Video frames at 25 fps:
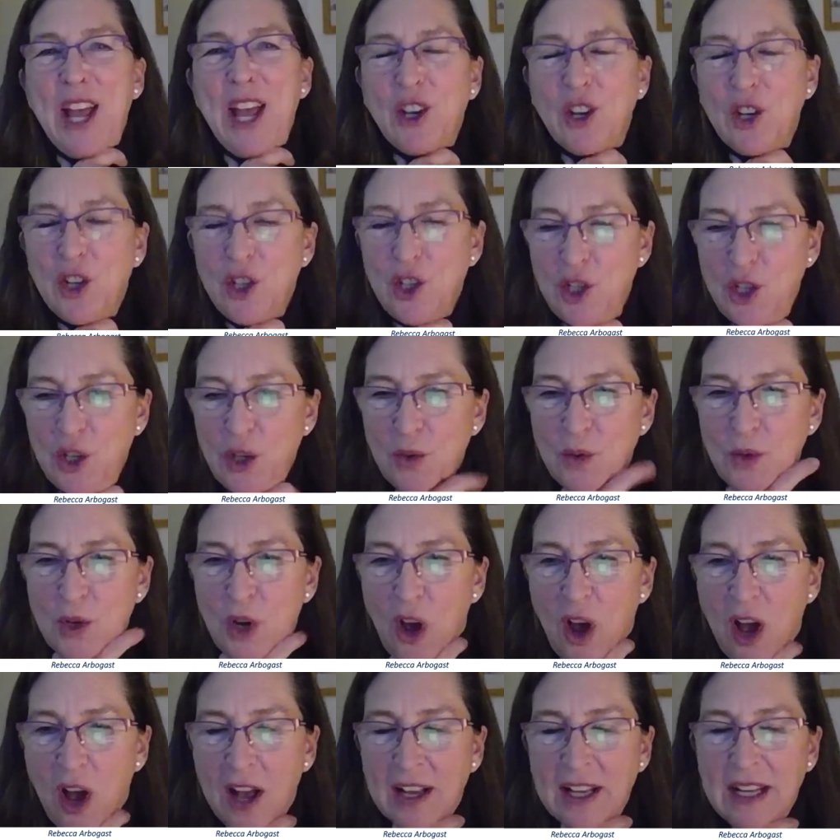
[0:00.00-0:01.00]
Could you
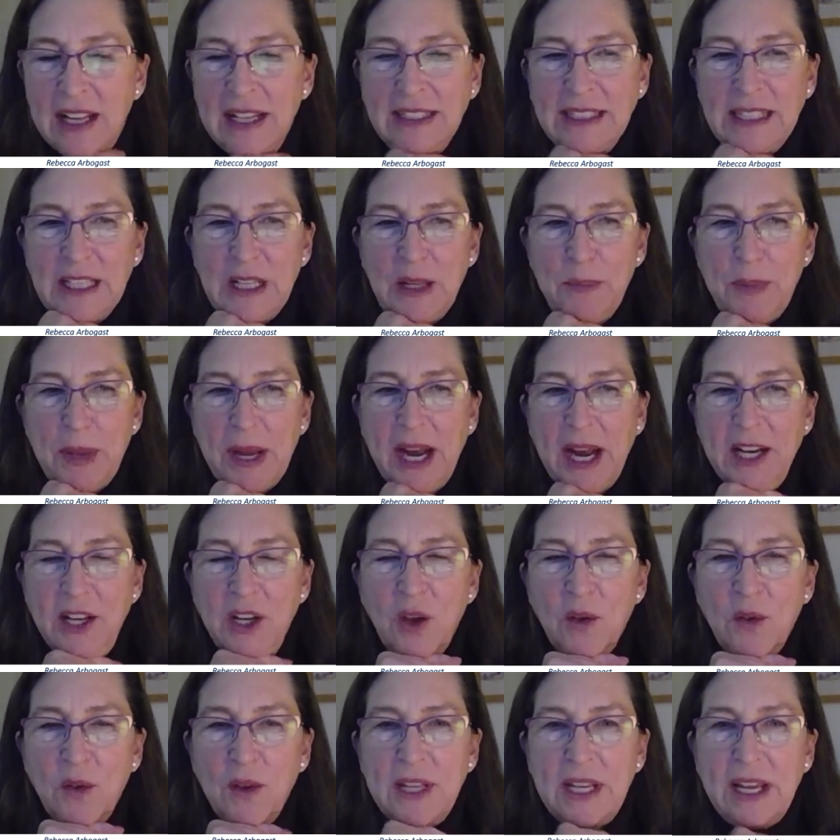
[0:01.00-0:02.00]
talk a little bit? I
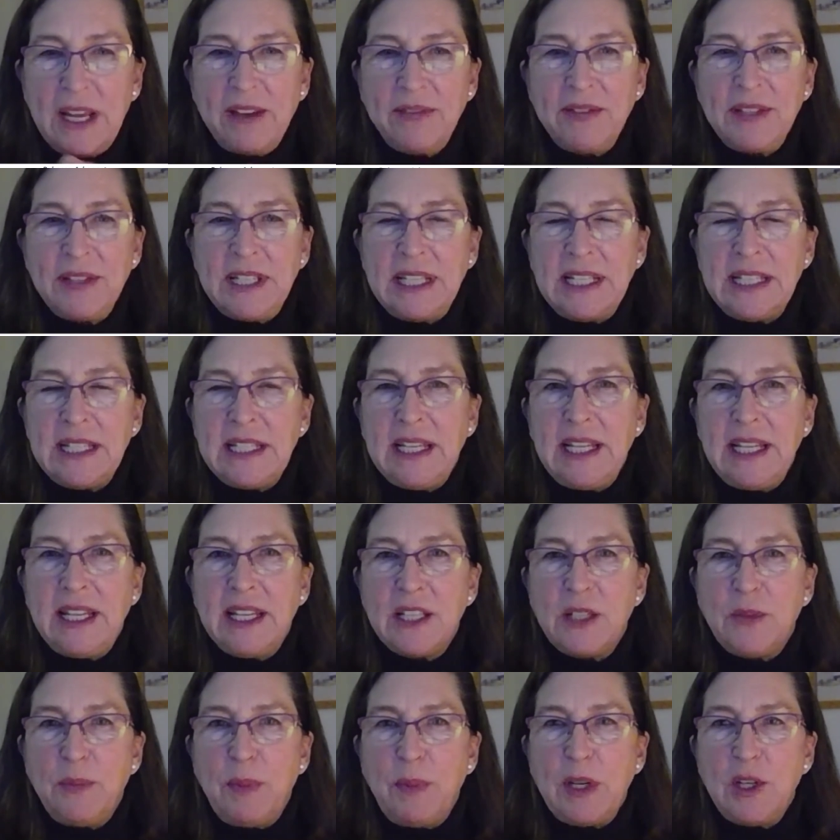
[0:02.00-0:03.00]
know that the FCC
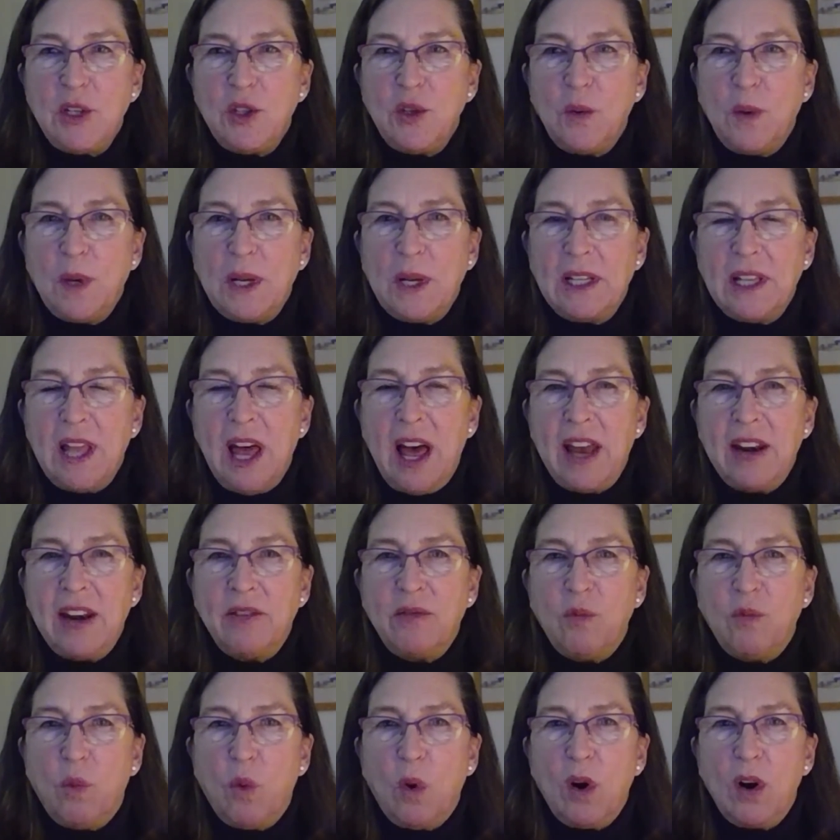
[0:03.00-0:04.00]
has been doing a lot
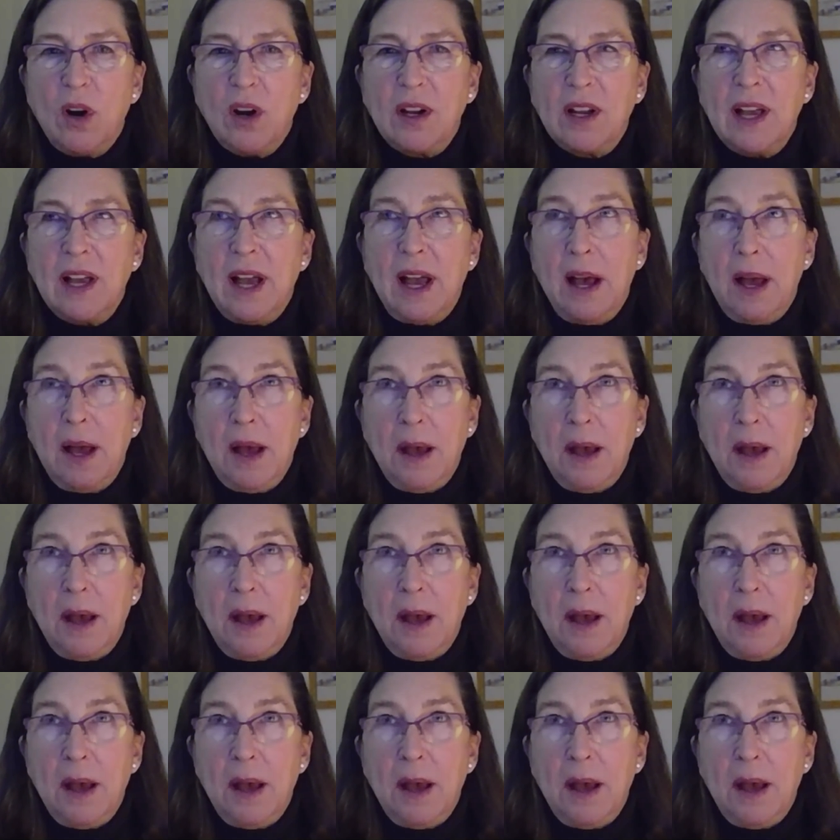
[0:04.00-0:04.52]
of work within